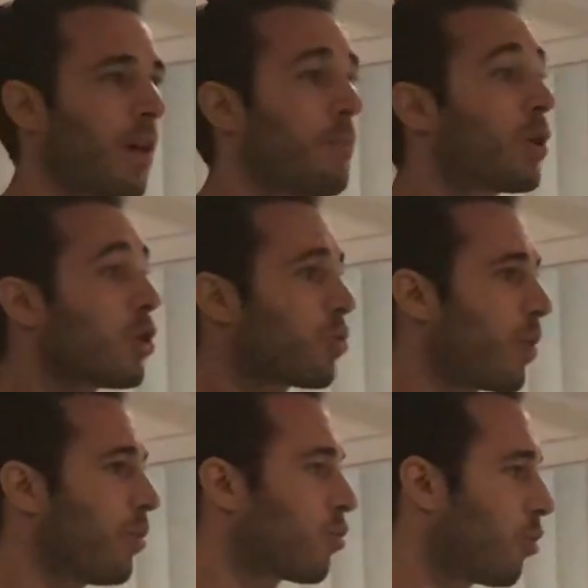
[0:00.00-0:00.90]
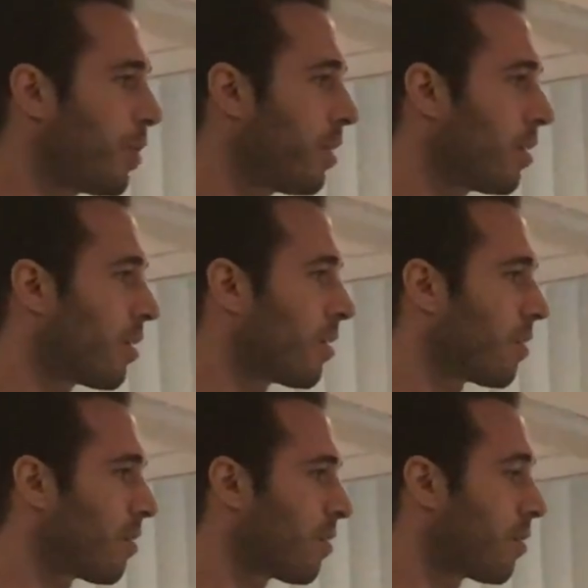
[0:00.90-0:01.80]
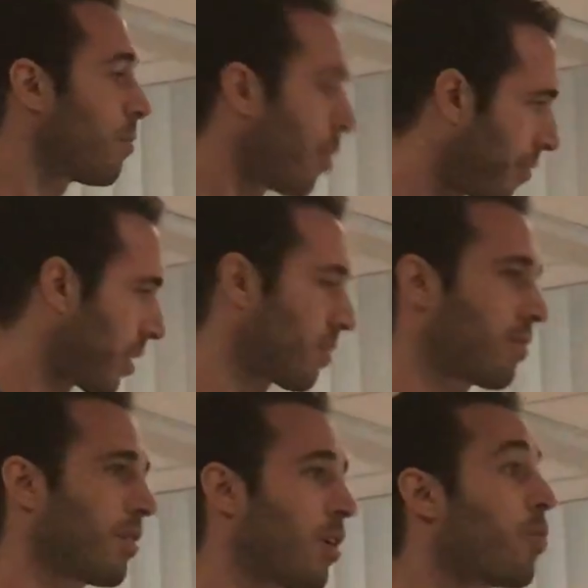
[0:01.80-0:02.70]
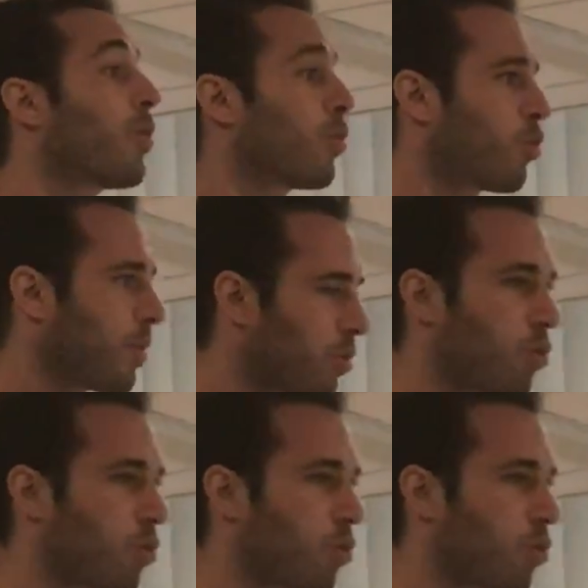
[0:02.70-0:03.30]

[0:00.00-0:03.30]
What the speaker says: Because we want to be perfect. We want to be the